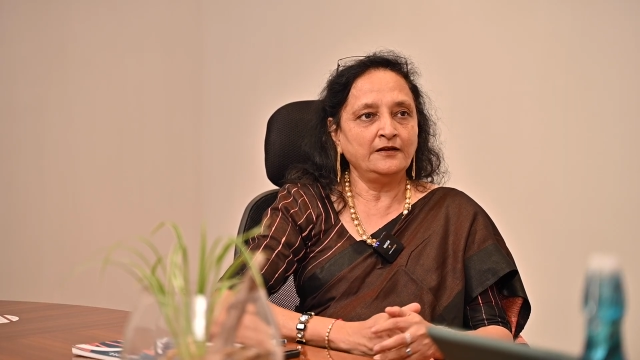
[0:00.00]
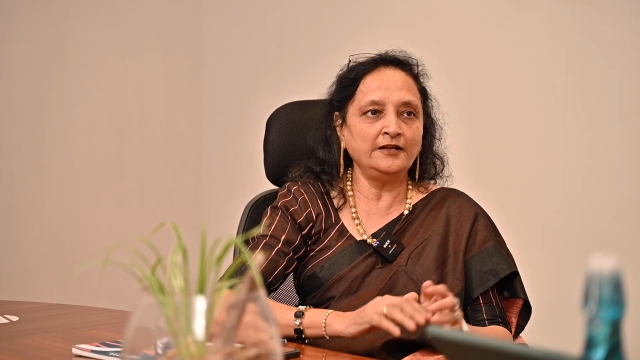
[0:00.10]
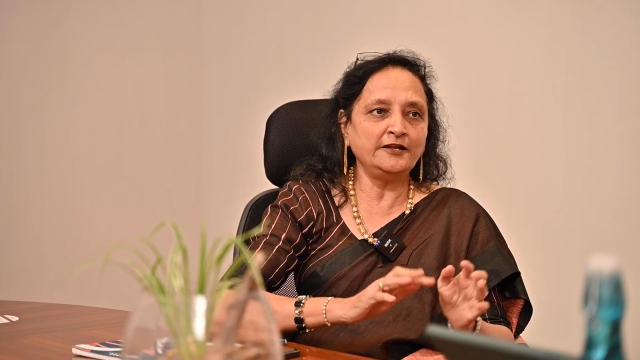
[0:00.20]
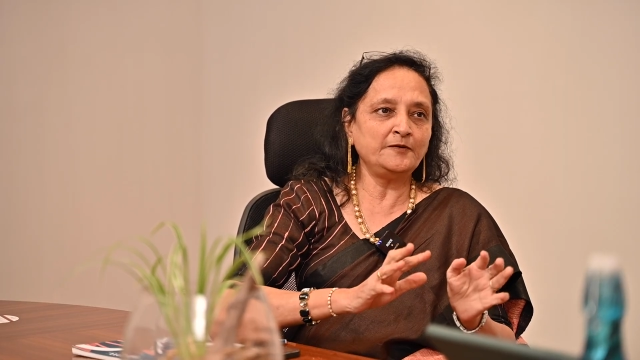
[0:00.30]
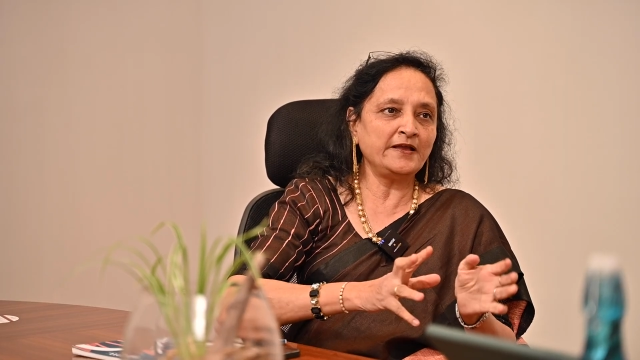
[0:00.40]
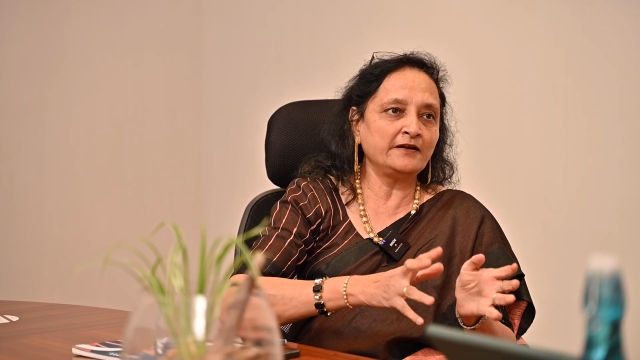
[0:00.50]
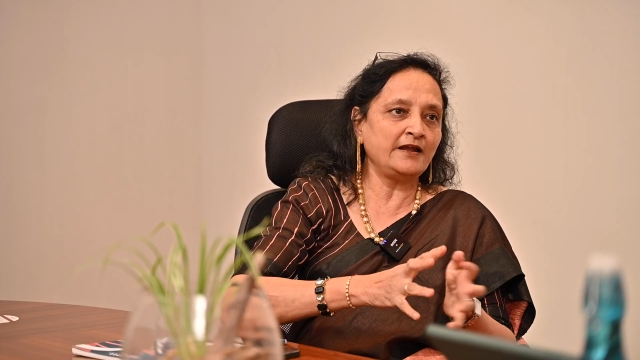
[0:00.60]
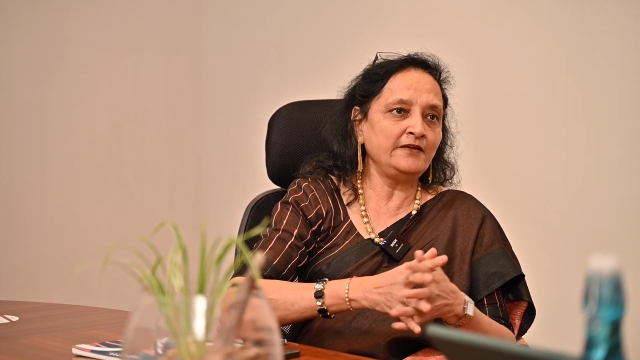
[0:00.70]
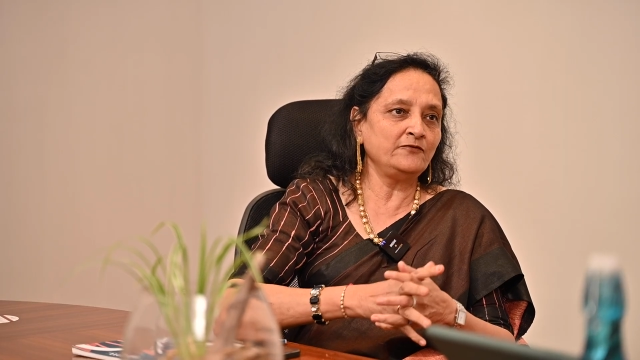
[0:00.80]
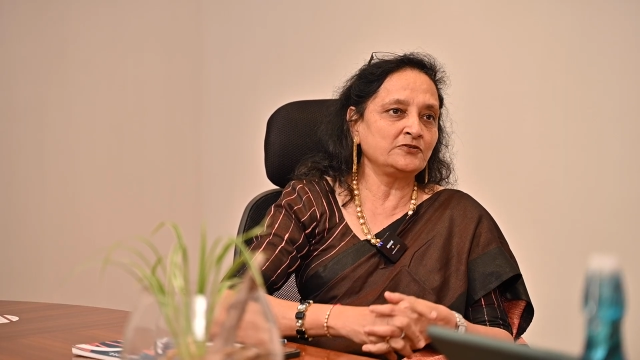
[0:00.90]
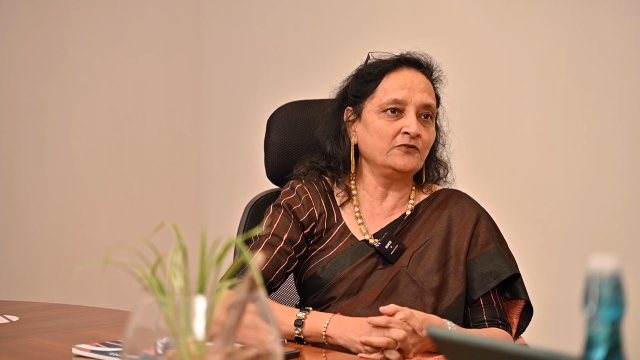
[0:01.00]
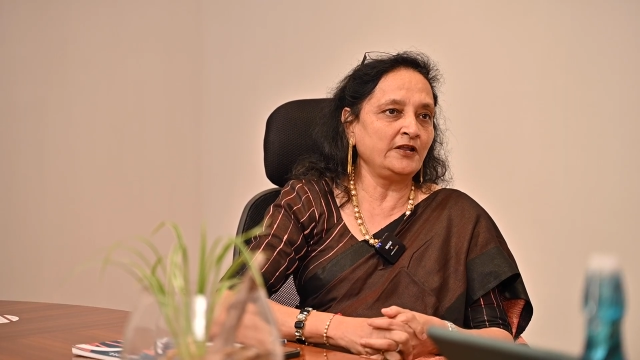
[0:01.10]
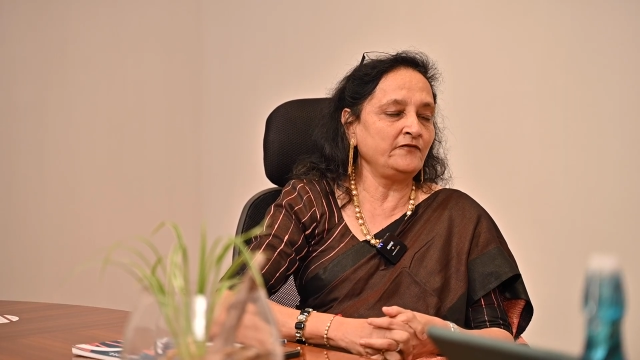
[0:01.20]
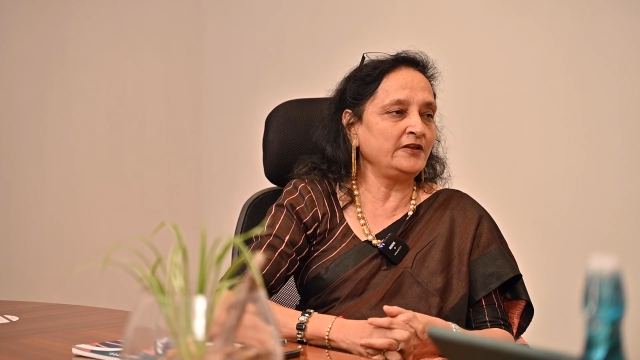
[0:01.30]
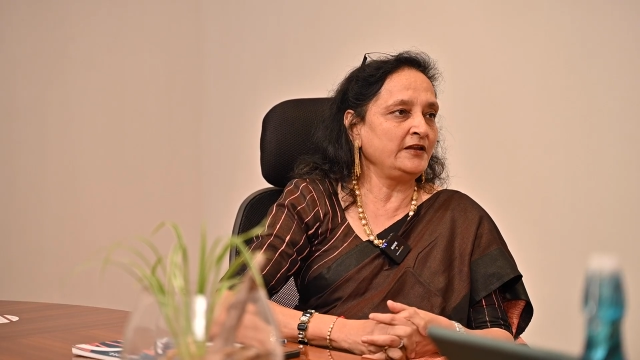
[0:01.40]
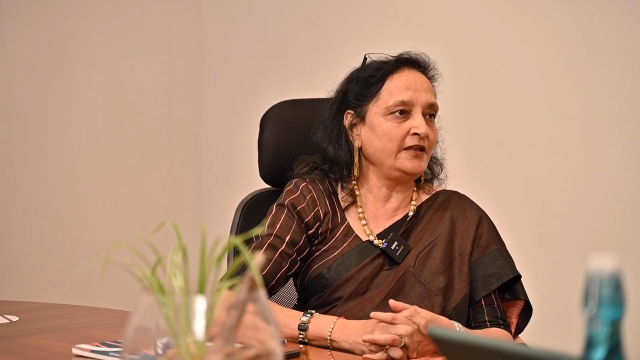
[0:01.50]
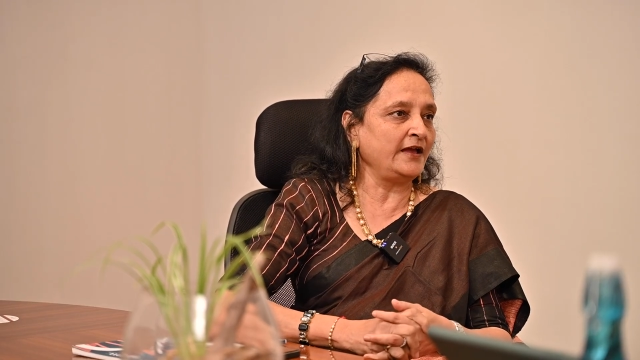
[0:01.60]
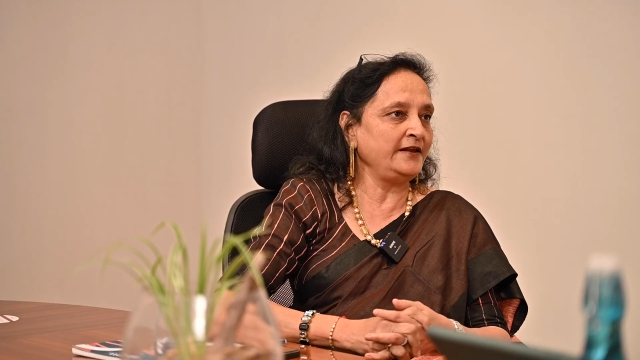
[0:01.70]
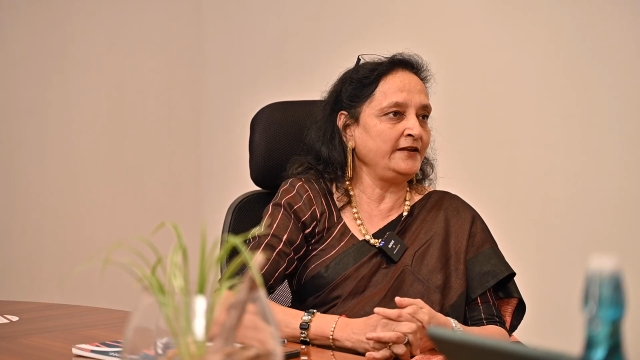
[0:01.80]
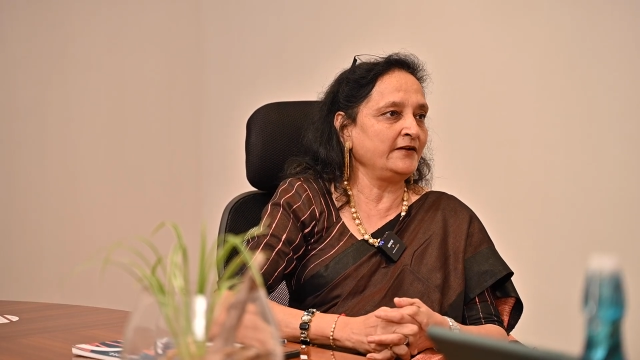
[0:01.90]
Till that, my granny was not having any
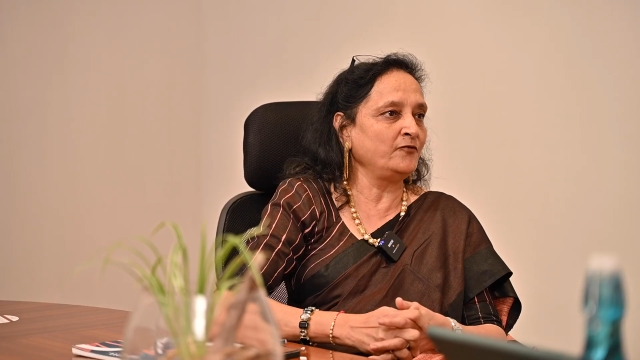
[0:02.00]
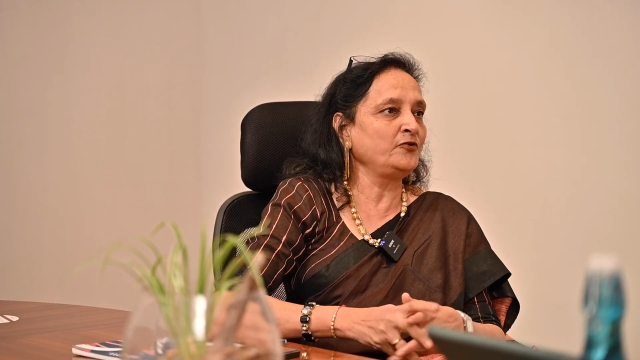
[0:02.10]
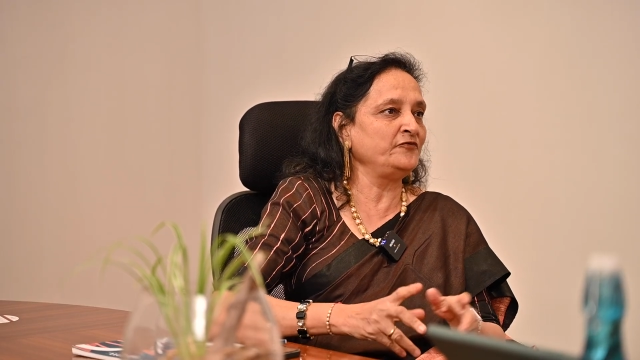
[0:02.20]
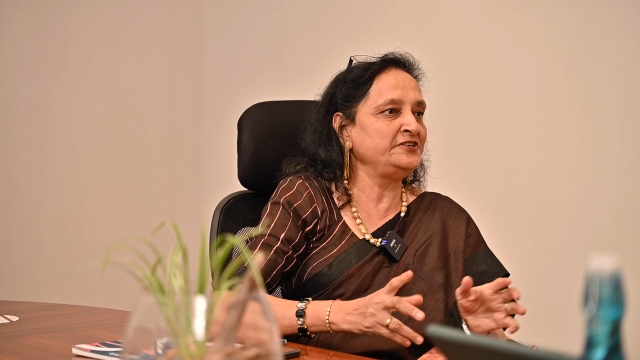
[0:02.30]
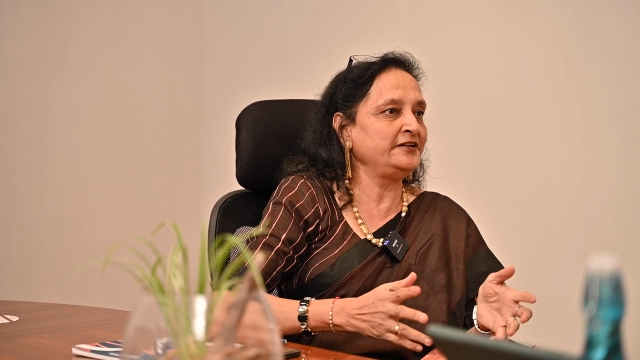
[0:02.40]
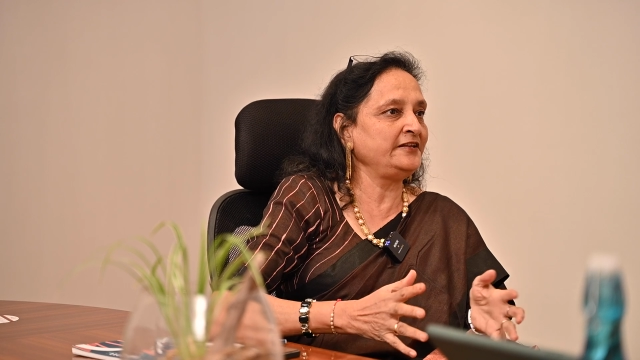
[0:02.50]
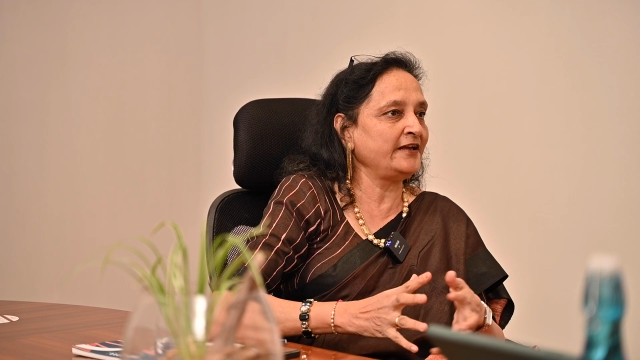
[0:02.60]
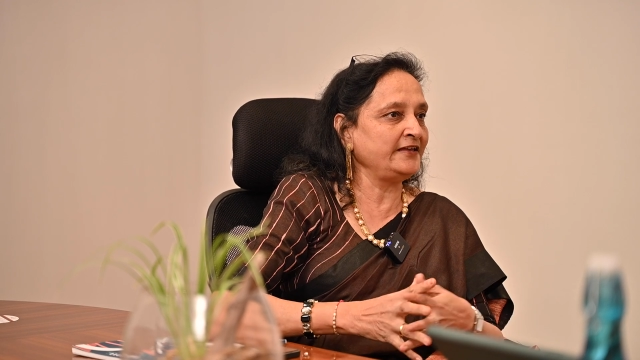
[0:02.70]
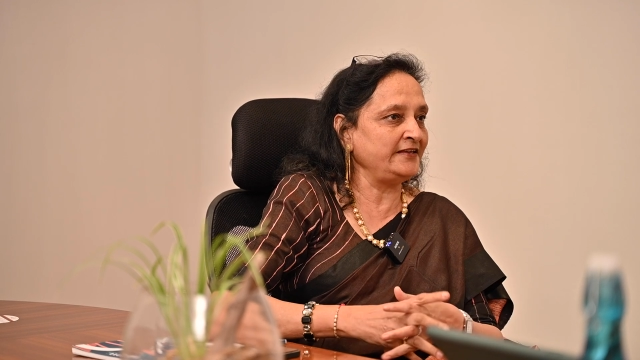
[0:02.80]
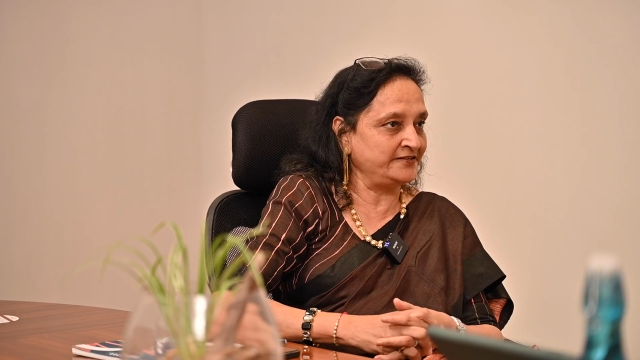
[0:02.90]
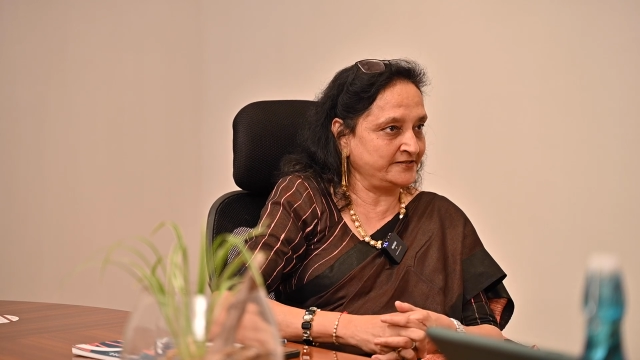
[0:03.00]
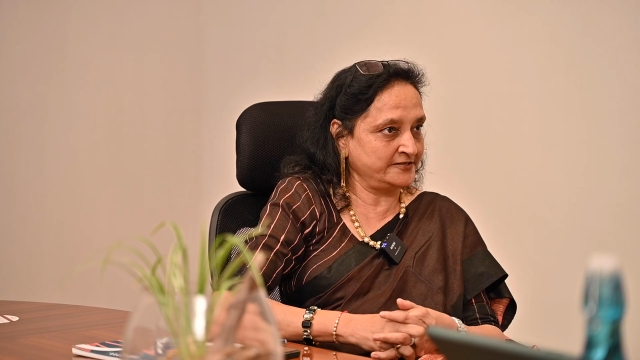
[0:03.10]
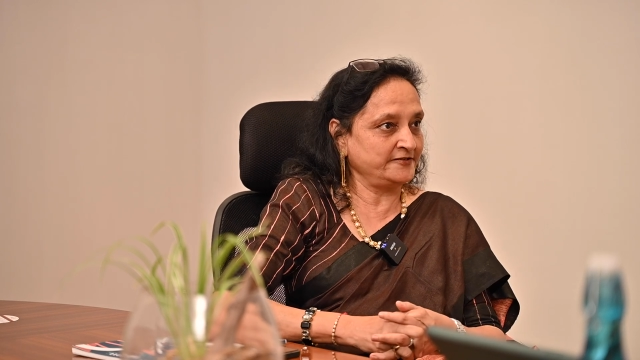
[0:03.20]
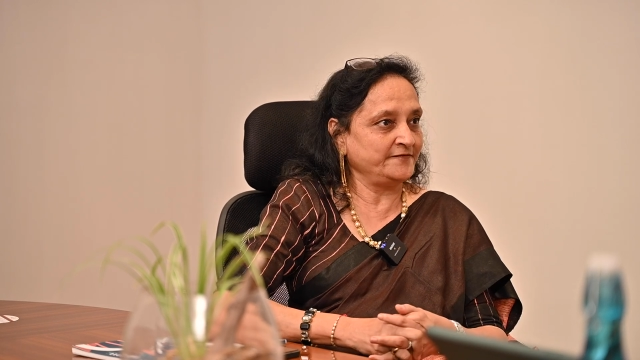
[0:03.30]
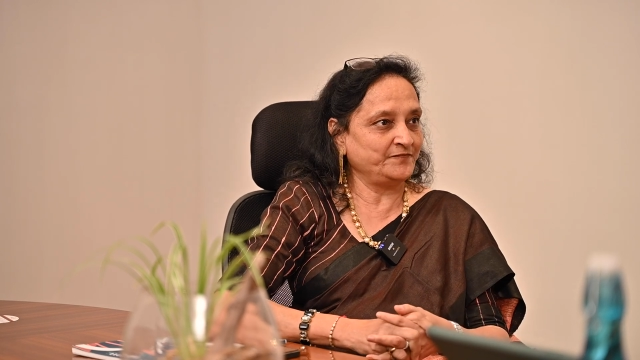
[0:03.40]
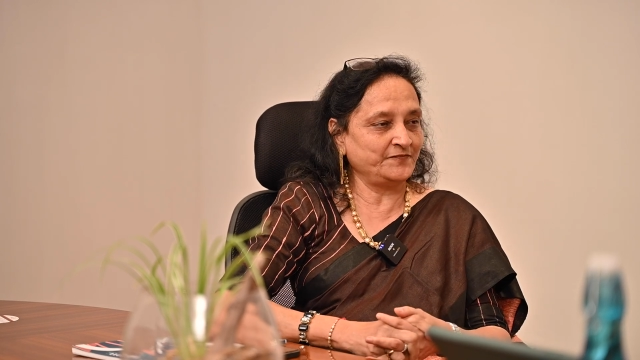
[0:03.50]
idea what VJTI is.